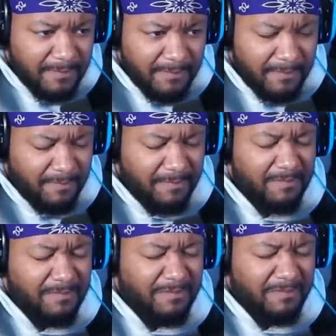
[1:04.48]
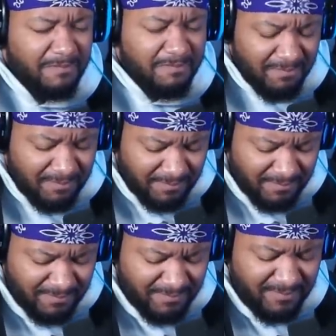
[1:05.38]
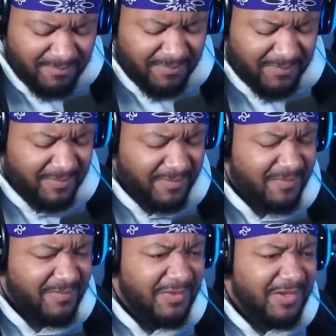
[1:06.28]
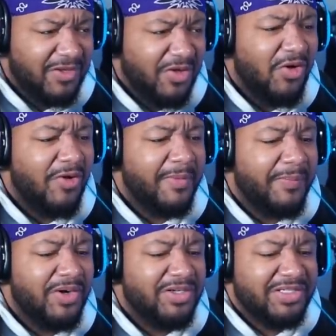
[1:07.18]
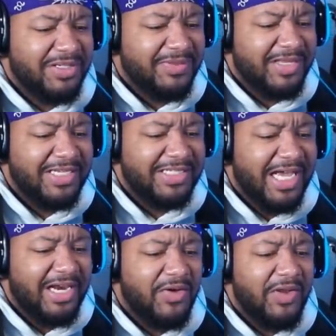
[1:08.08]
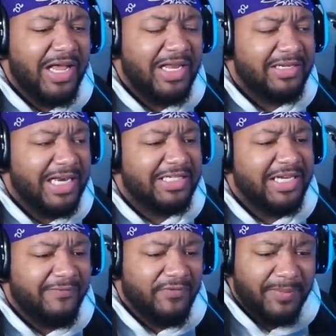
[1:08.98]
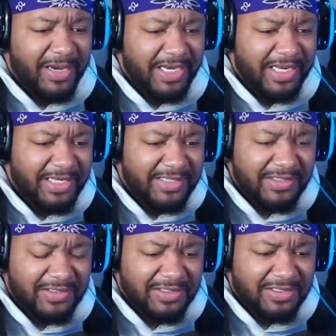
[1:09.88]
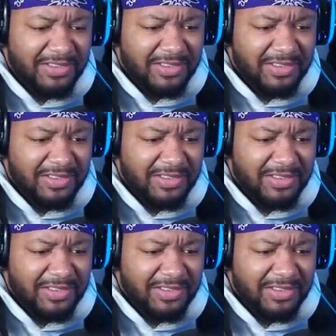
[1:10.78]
Mmm. Mmm. Go home and purchase some things that I know that that's not for my needs. Oh. I've